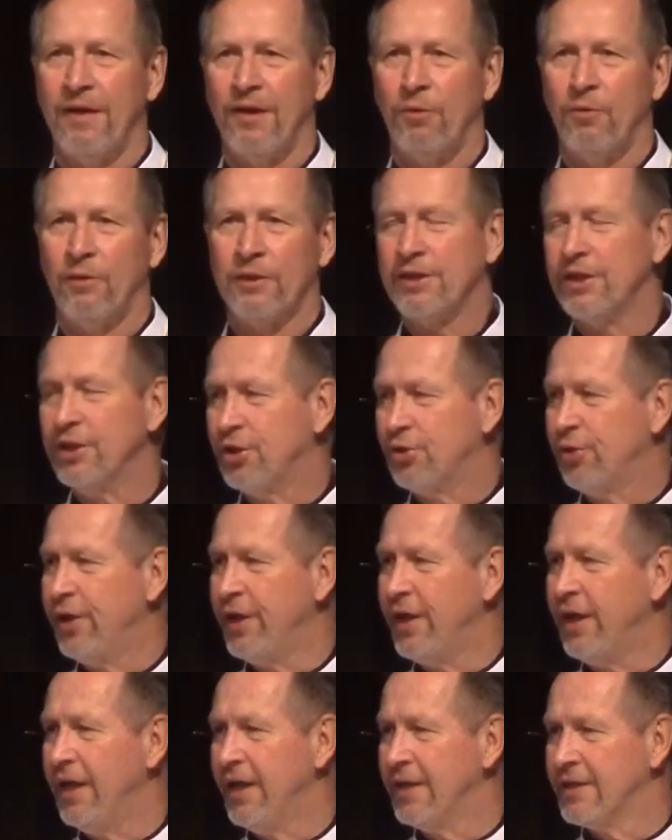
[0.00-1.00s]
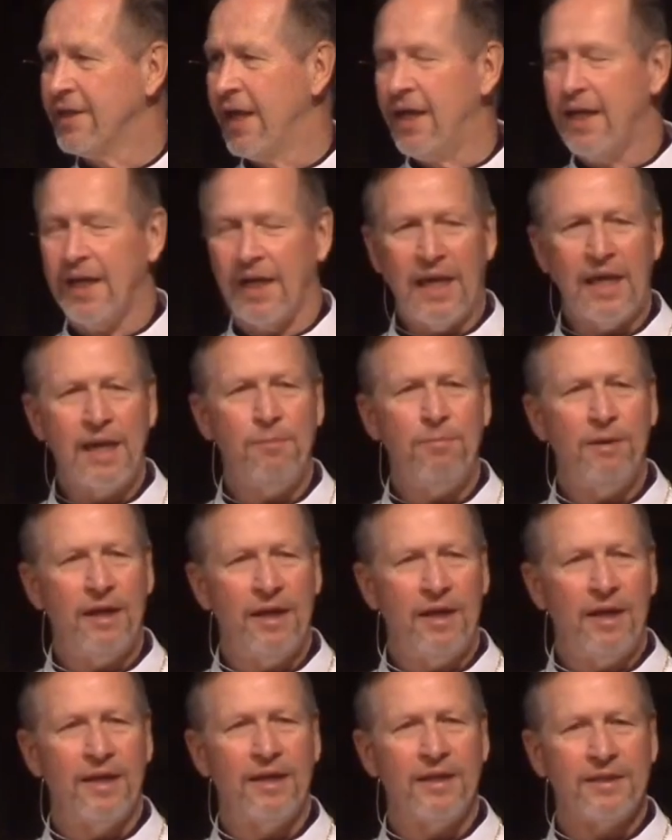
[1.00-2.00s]
What's intriguing is that he
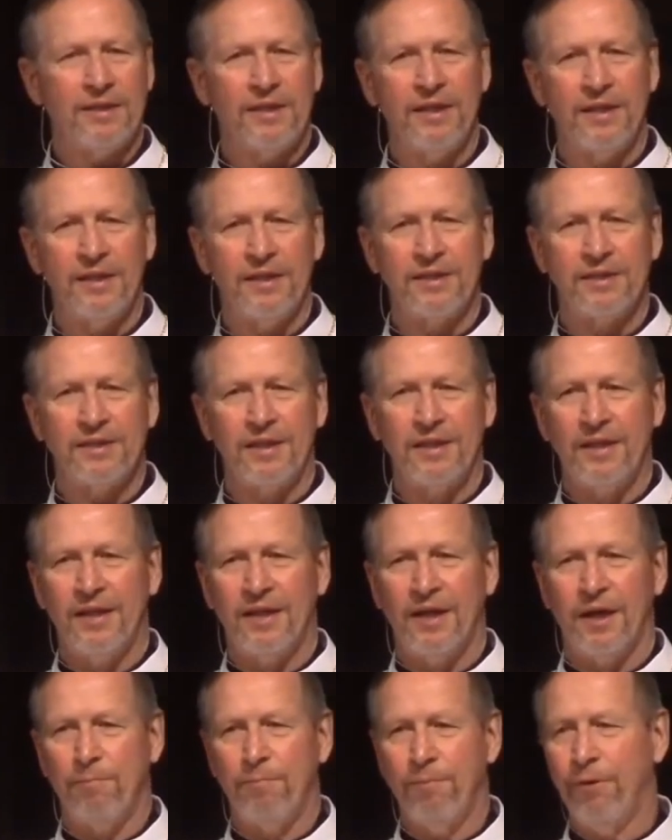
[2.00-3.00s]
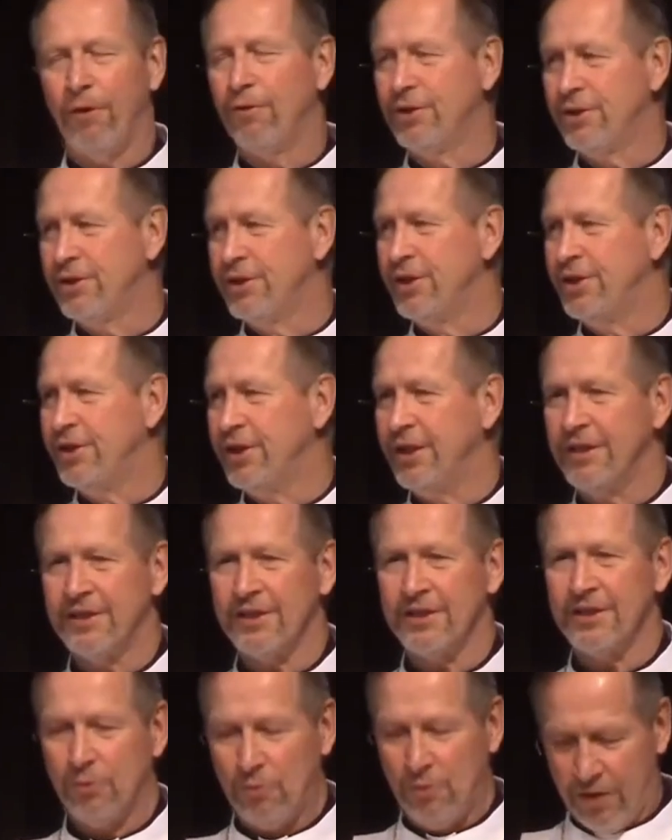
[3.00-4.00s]
begins his approached to
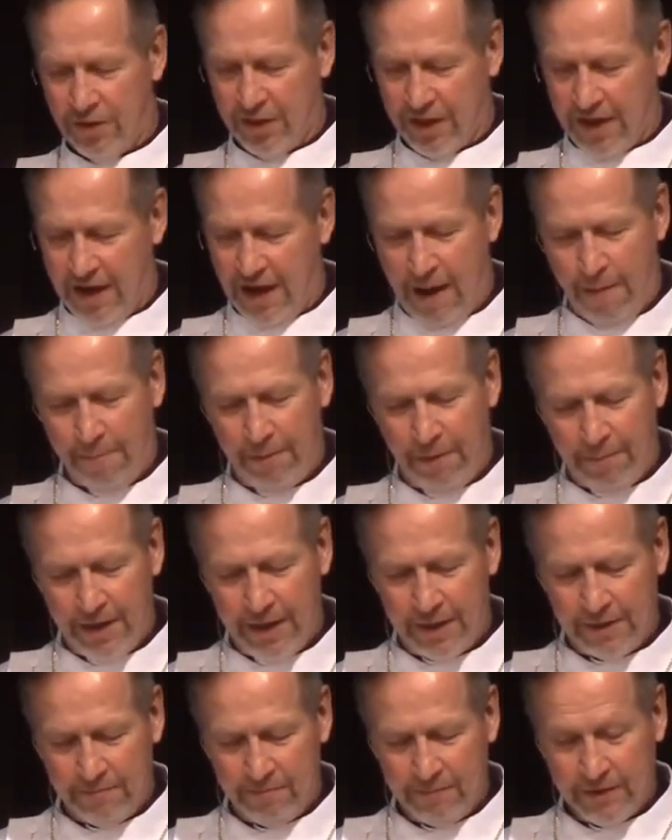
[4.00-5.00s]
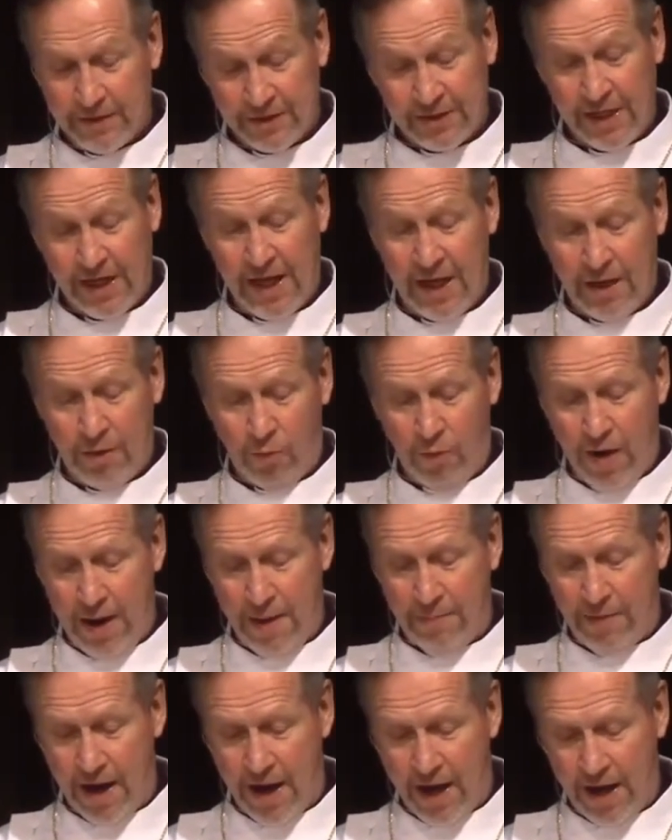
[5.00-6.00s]
Jesus with a compliment, saying,
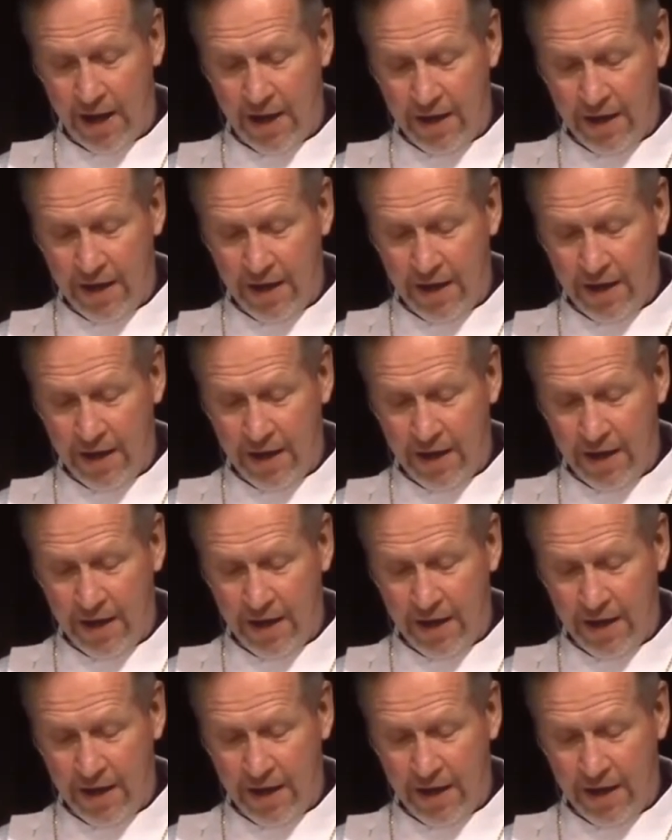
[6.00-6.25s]
Rabbi,